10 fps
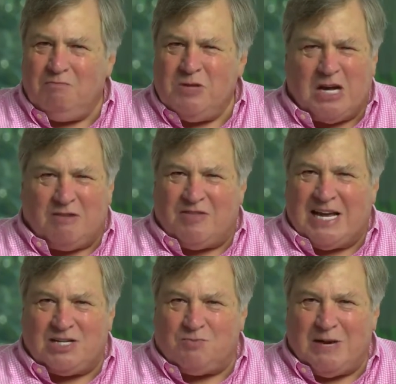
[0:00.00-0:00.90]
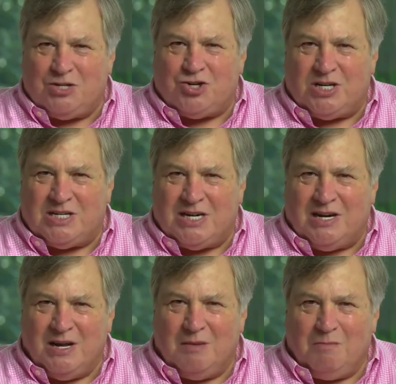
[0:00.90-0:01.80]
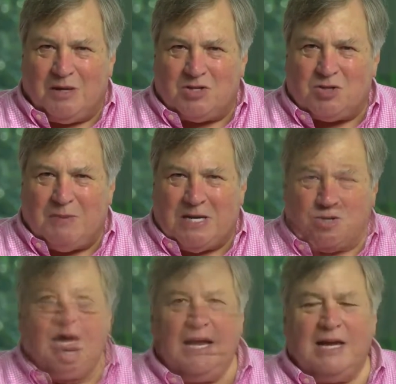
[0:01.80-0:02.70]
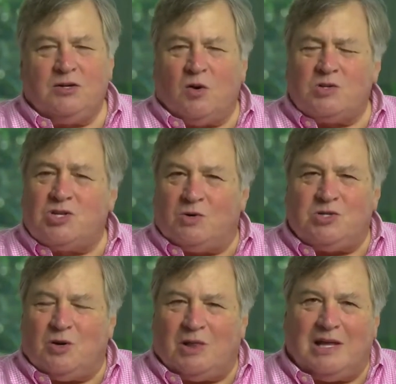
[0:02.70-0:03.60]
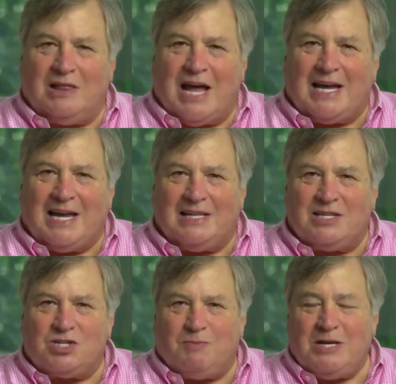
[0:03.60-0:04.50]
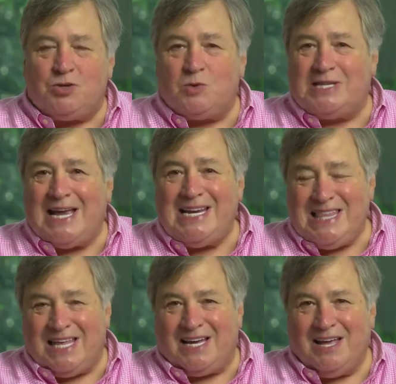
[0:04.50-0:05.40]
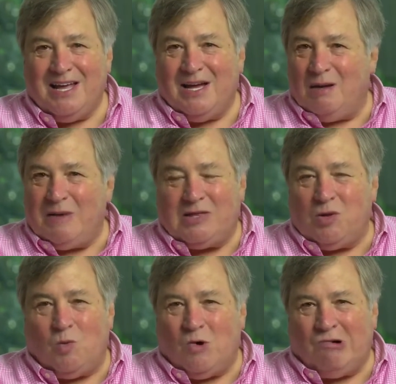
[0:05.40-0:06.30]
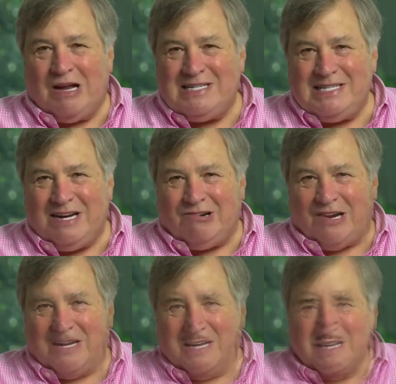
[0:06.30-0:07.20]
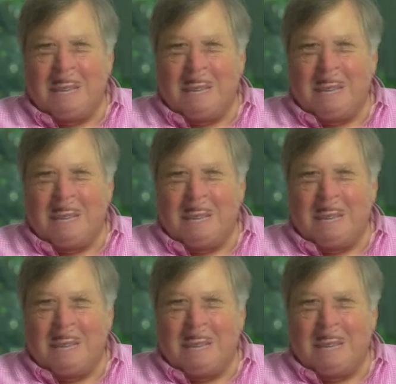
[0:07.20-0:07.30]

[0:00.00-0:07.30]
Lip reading: None of that is mentioned in Bill's speech. And also totally lacking in the speech was anything about the war on terror.